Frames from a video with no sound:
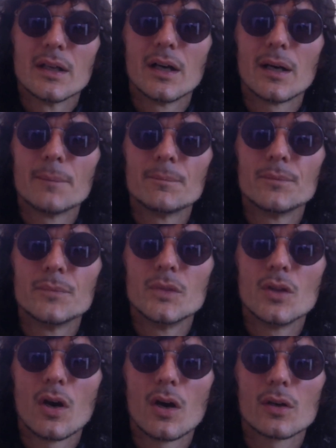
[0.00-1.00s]

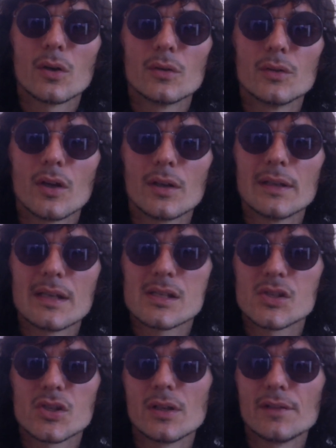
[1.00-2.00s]
Not
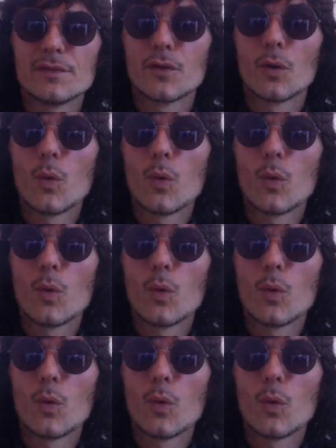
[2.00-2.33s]
necessarily for